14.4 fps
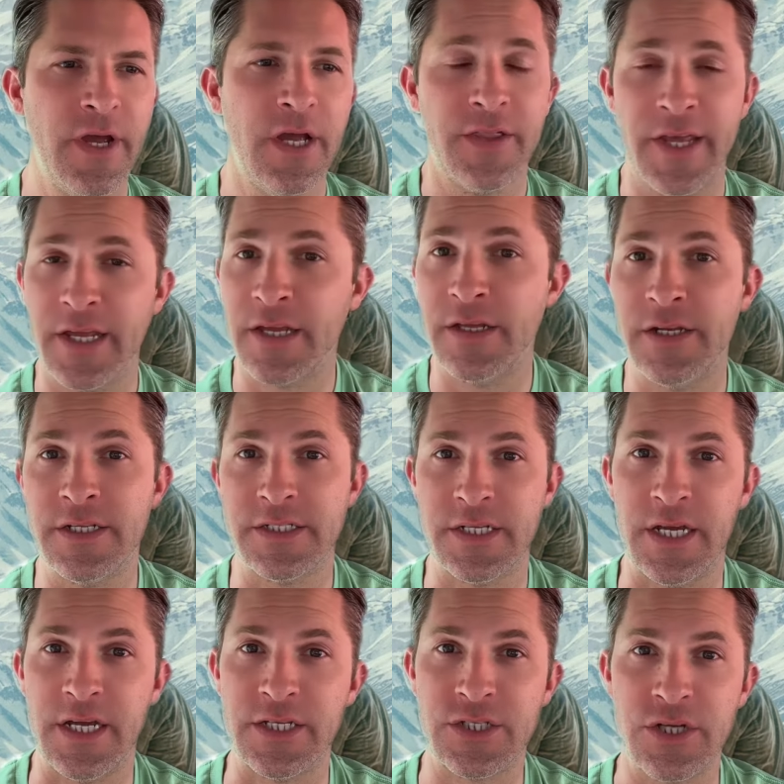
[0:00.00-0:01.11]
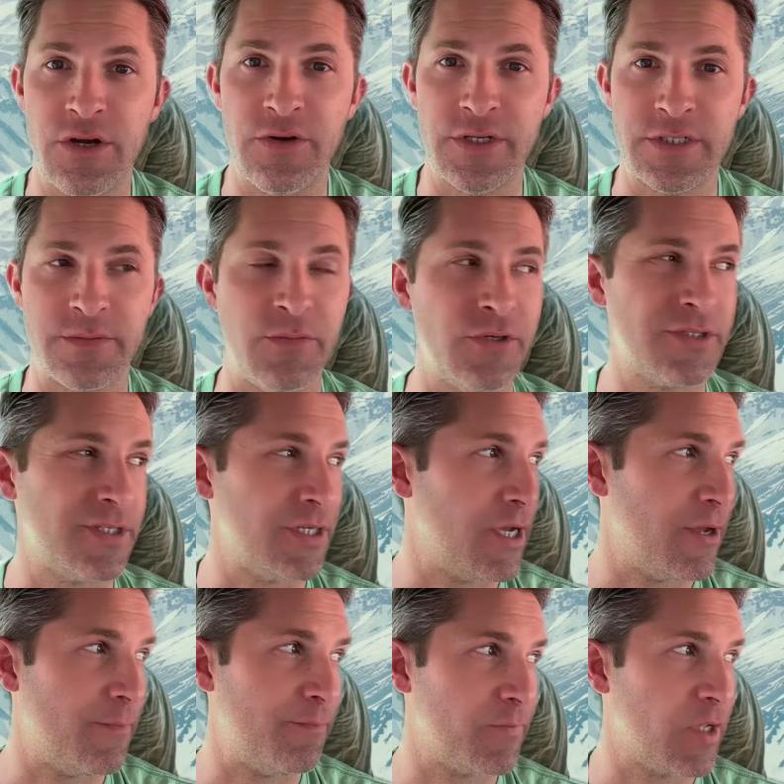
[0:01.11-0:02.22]
thank goodness, snow is mostly
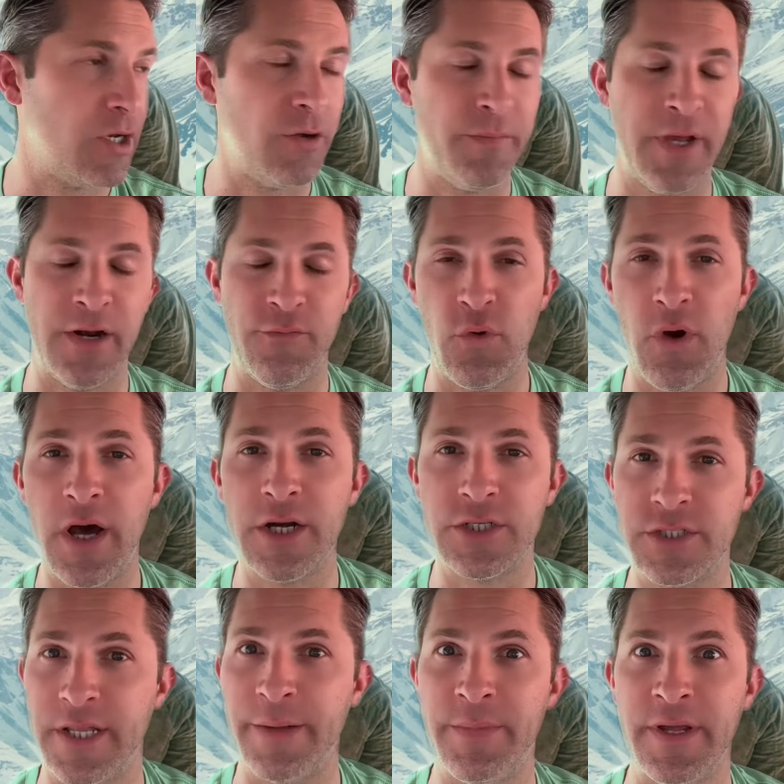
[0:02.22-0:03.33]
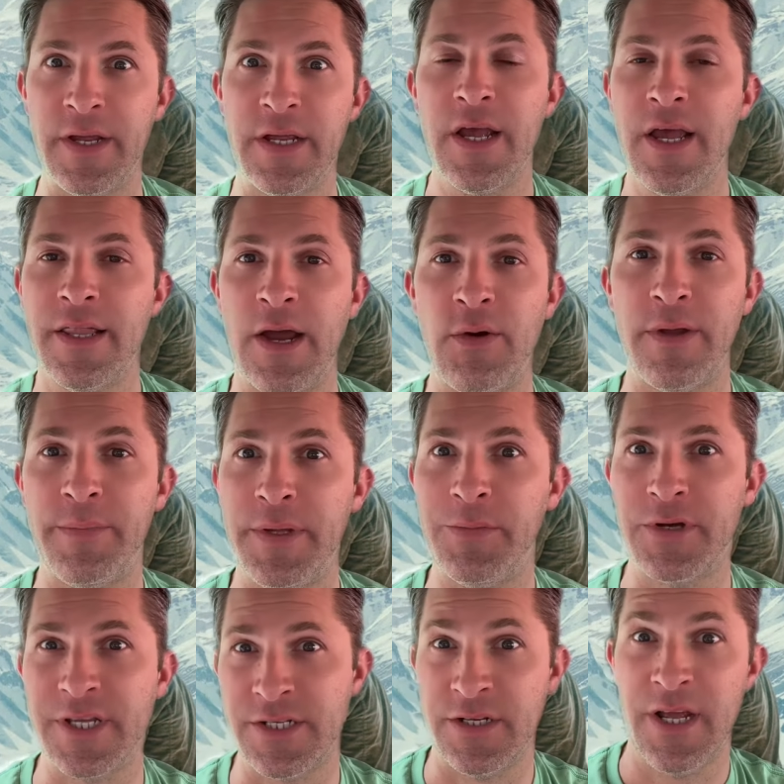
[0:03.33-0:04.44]
made of water, so that way people
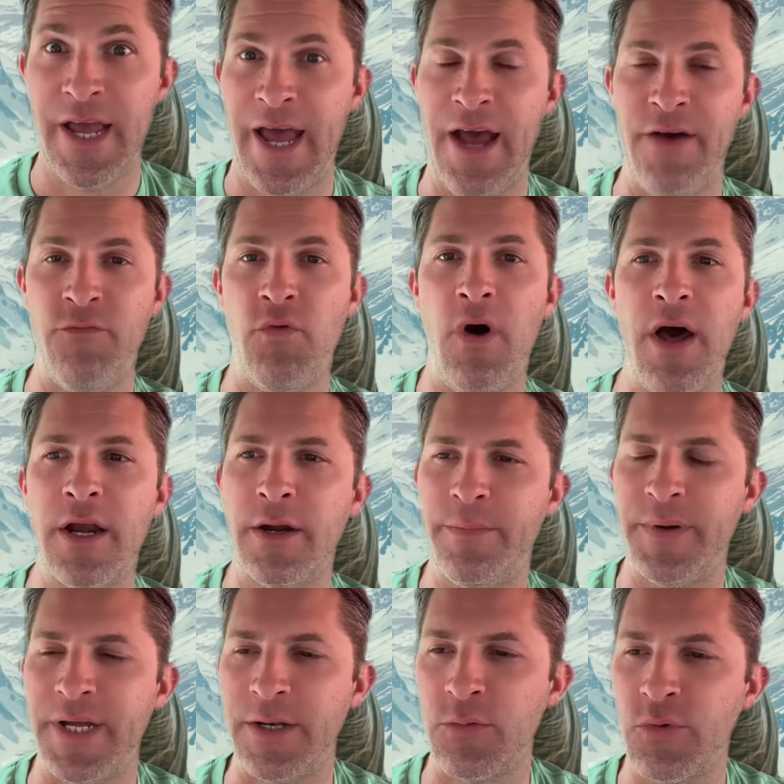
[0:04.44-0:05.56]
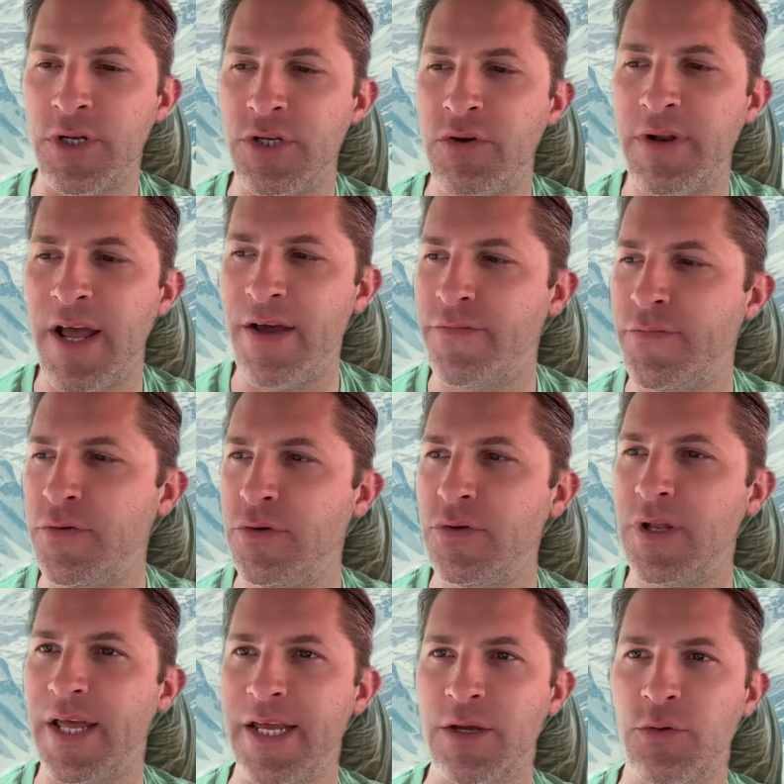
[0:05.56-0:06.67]
can have water, but when you don't have food,
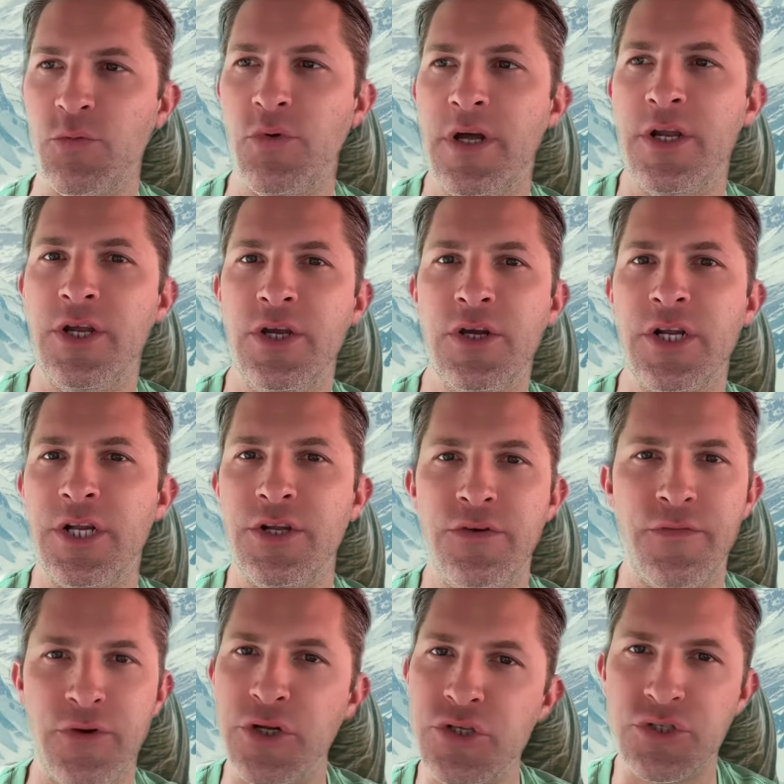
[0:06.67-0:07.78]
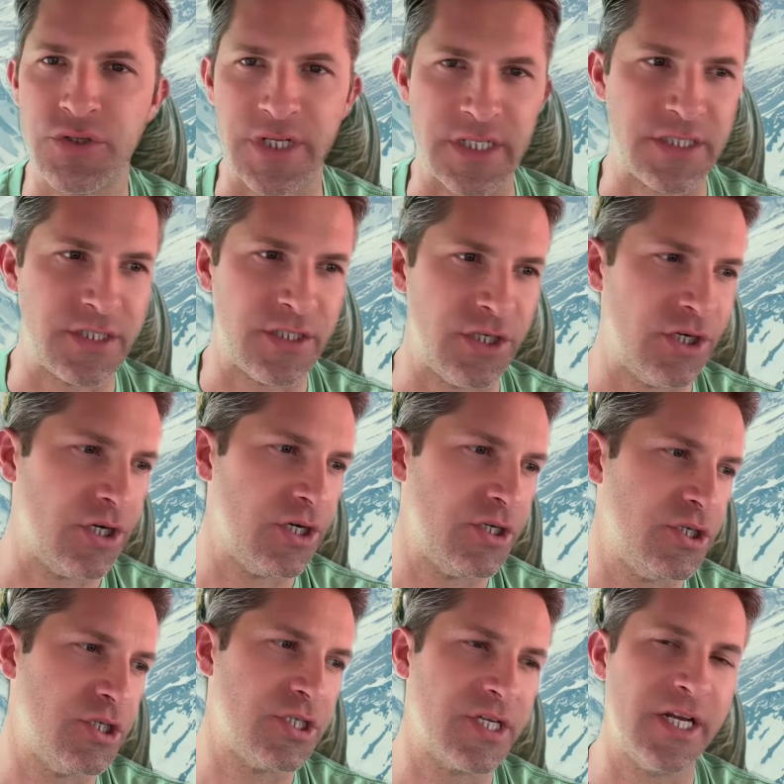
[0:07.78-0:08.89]
like, what are you going to do for nutrients? You're
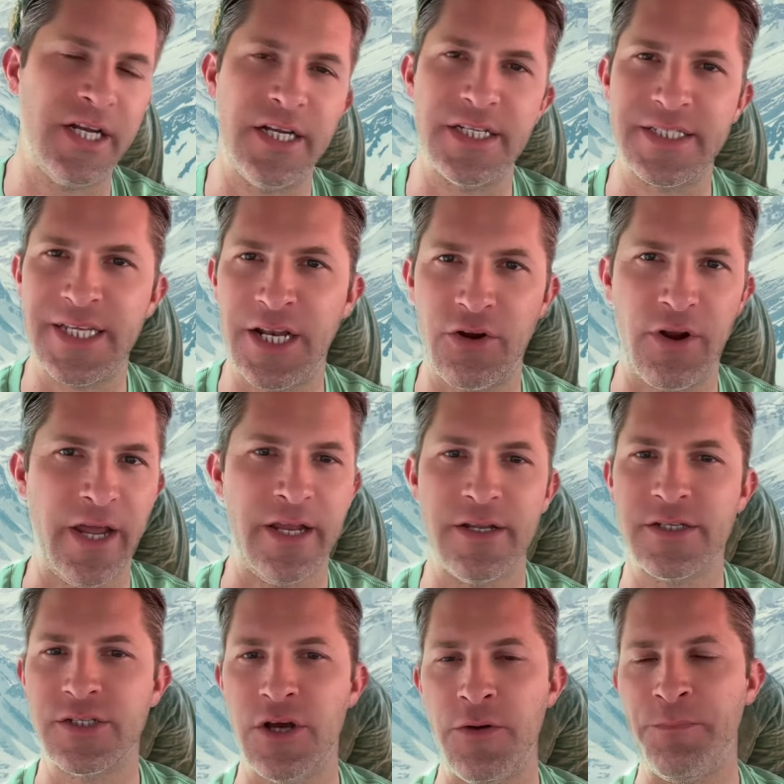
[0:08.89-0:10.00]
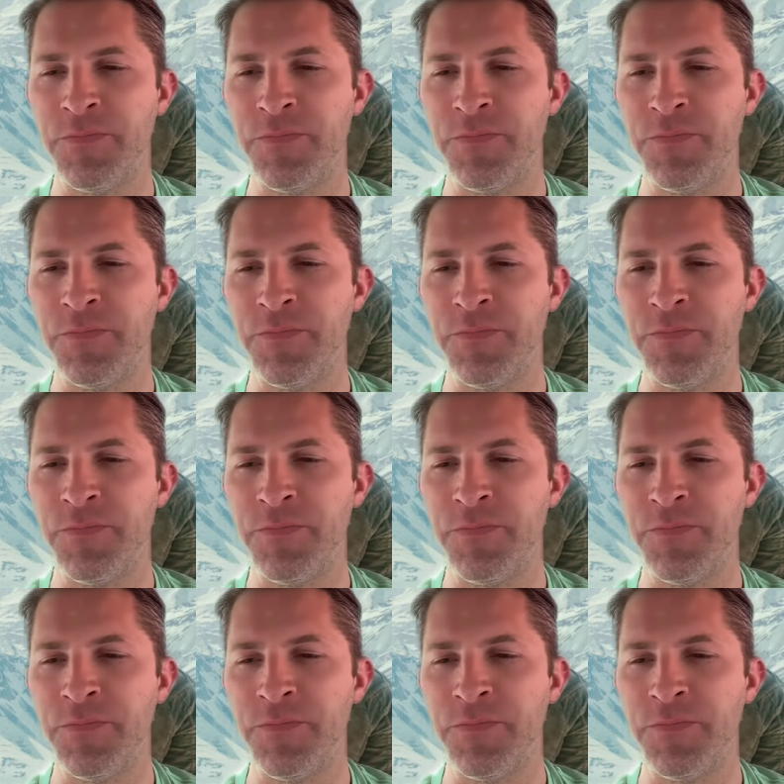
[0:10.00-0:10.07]
just going to disintegrate. So